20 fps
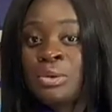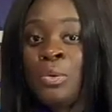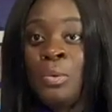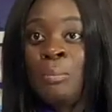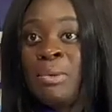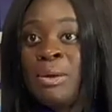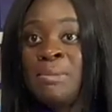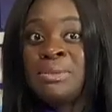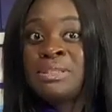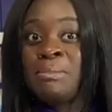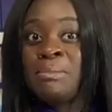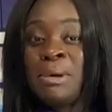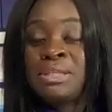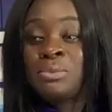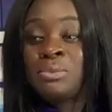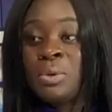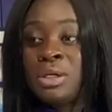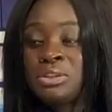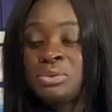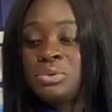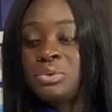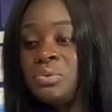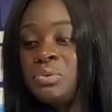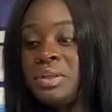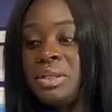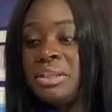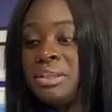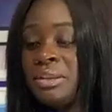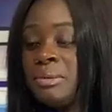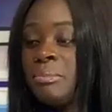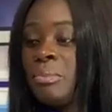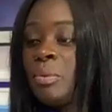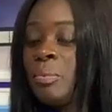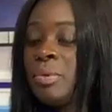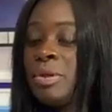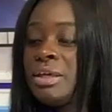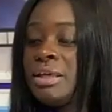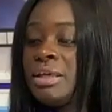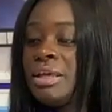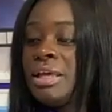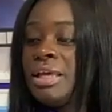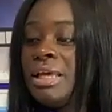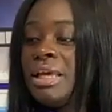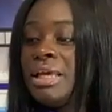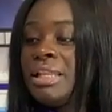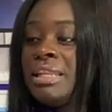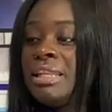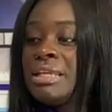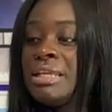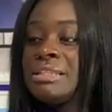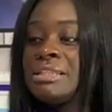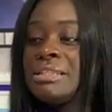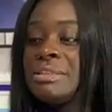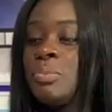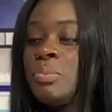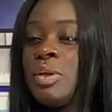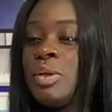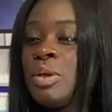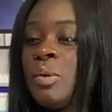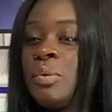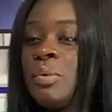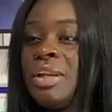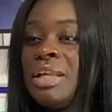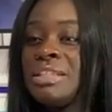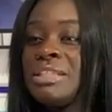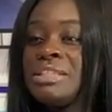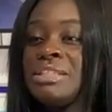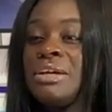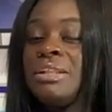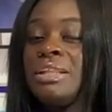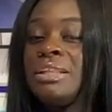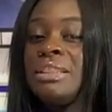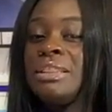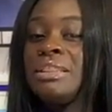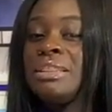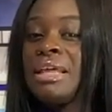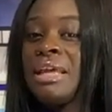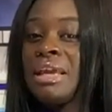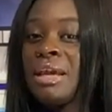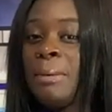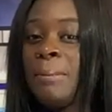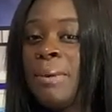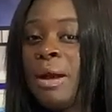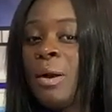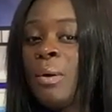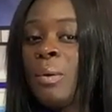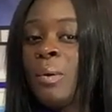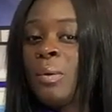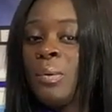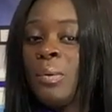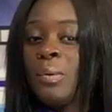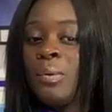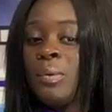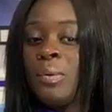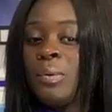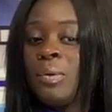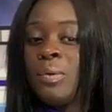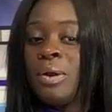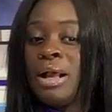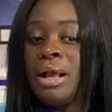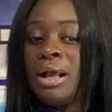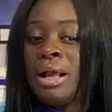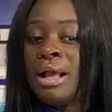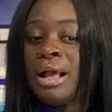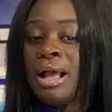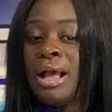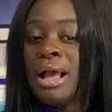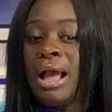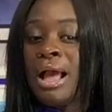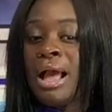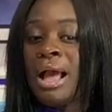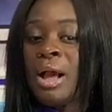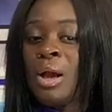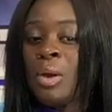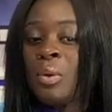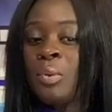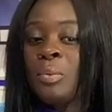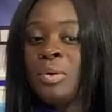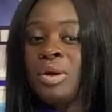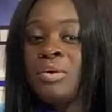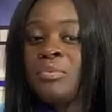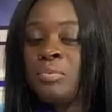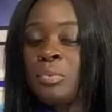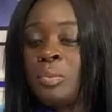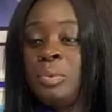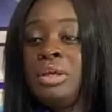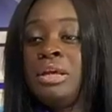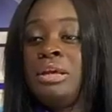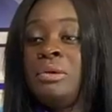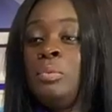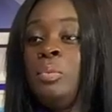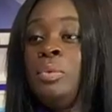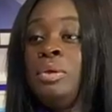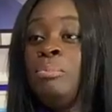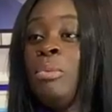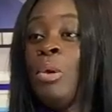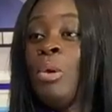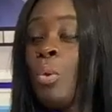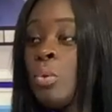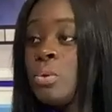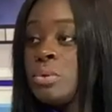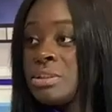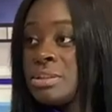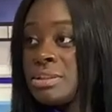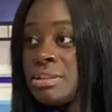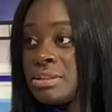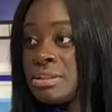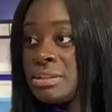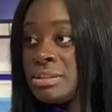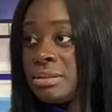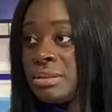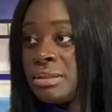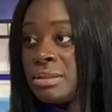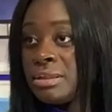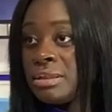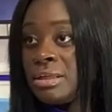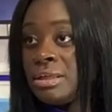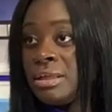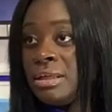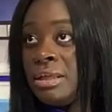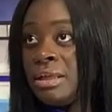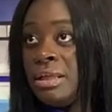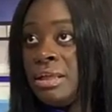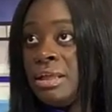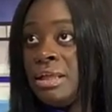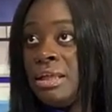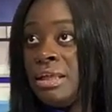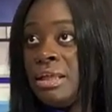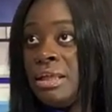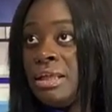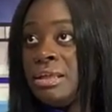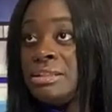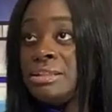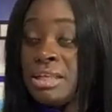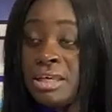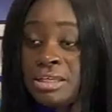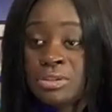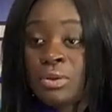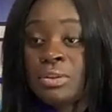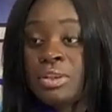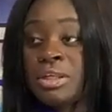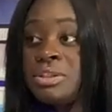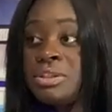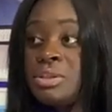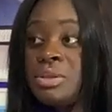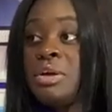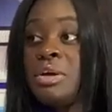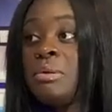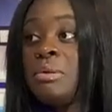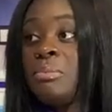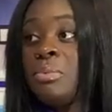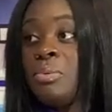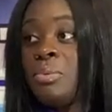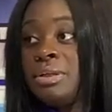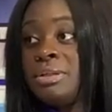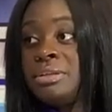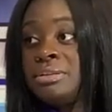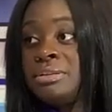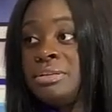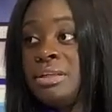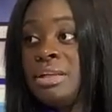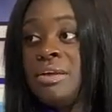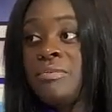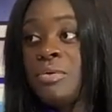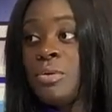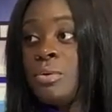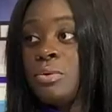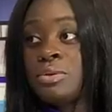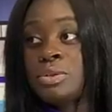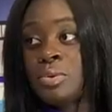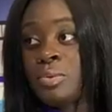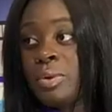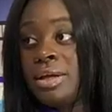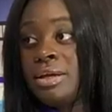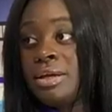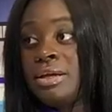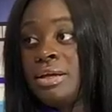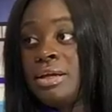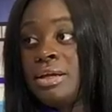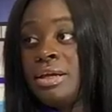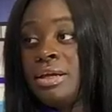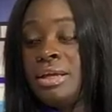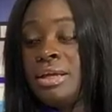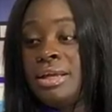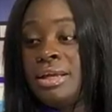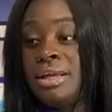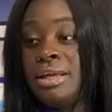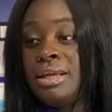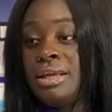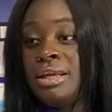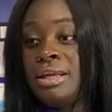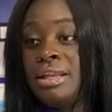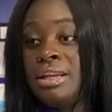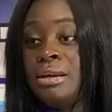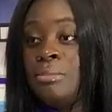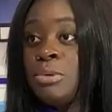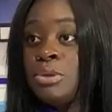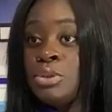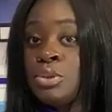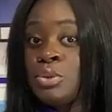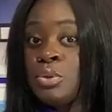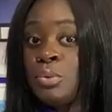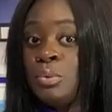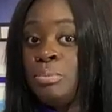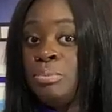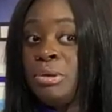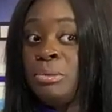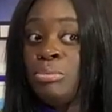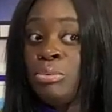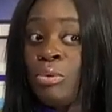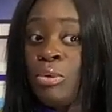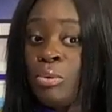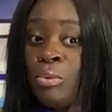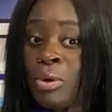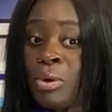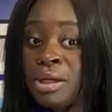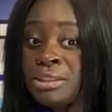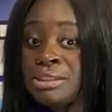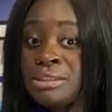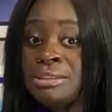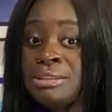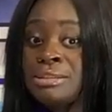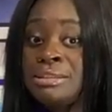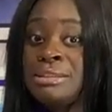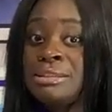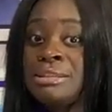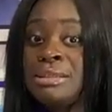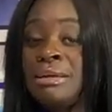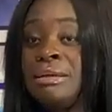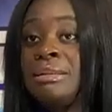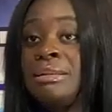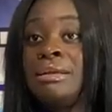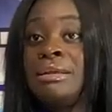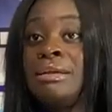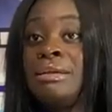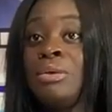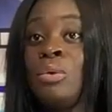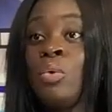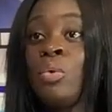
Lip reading: Oh, maybe somebody's watching or doing anything, but we don't necessarily think about how whatever we post stays on the internet. Number one, never goes away. Number two, people are watching us daily.